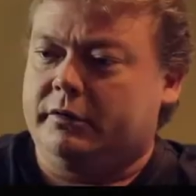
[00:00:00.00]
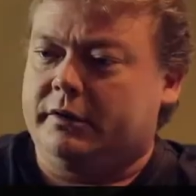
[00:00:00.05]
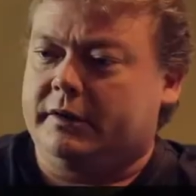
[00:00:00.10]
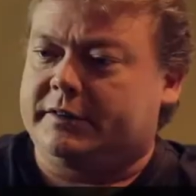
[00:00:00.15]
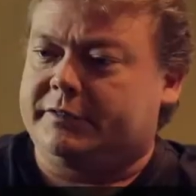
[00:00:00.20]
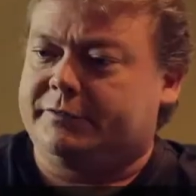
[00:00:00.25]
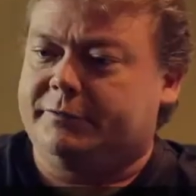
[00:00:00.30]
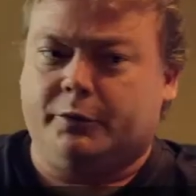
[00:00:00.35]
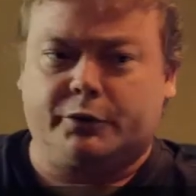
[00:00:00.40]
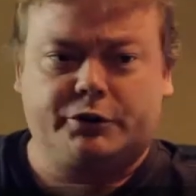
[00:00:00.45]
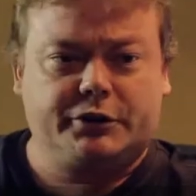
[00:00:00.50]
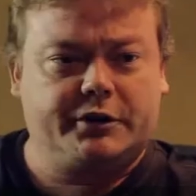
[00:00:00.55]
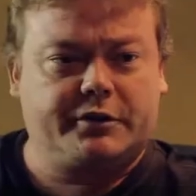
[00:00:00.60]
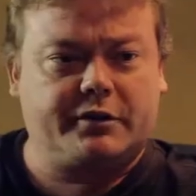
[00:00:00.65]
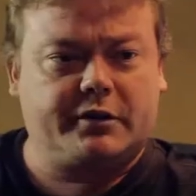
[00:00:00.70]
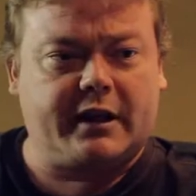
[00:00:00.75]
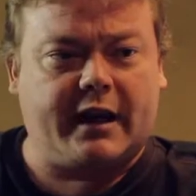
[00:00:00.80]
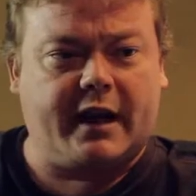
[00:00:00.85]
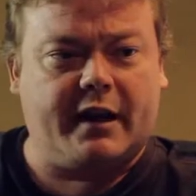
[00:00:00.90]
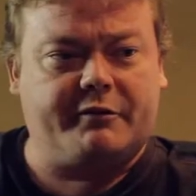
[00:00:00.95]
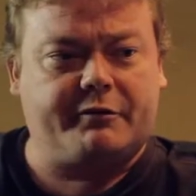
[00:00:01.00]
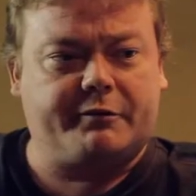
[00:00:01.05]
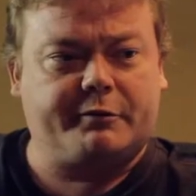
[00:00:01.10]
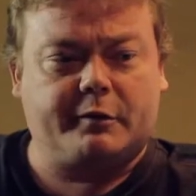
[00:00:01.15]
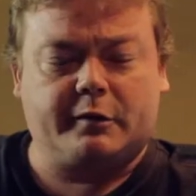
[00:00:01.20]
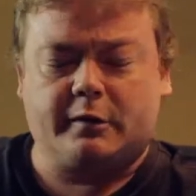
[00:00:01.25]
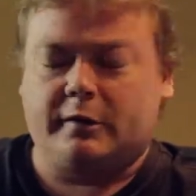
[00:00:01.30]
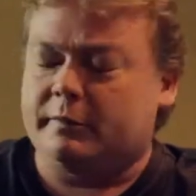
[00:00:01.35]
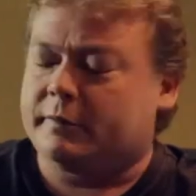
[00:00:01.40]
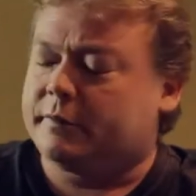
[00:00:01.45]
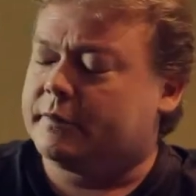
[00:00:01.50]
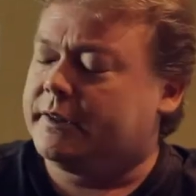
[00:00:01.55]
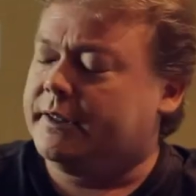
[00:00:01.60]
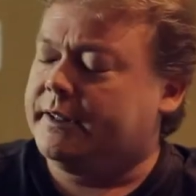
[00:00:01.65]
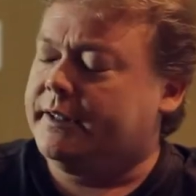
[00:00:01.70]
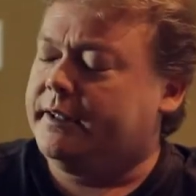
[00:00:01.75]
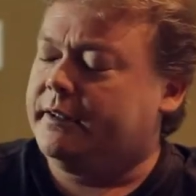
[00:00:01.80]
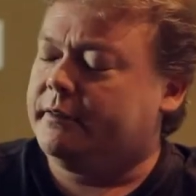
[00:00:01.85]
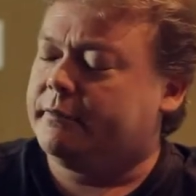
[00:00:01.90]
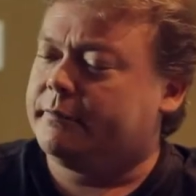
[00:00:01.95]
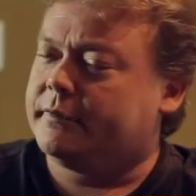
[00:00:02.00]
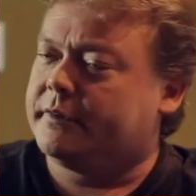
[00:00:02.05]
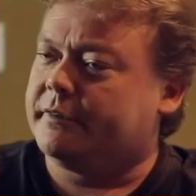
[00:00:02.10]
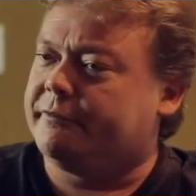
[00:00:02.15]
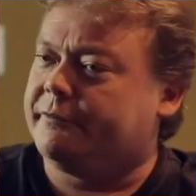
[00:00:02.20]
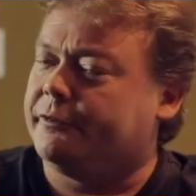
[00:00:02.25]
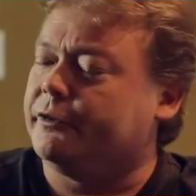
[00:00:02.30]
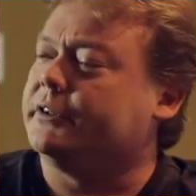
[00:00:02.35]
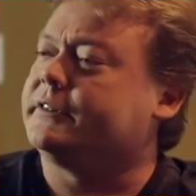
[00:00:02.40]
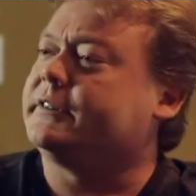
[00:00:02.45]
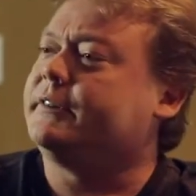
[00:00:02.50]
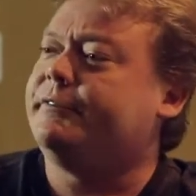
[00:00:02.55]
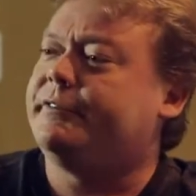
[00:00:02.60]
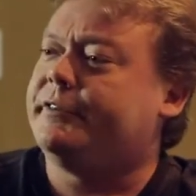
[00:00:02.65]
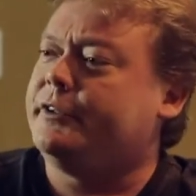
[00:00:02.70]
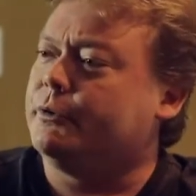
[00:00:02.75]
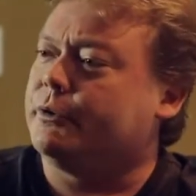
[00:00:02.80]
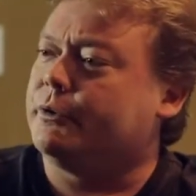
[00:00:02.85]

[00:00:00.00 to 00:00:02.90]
It's fortunate to have the full symphony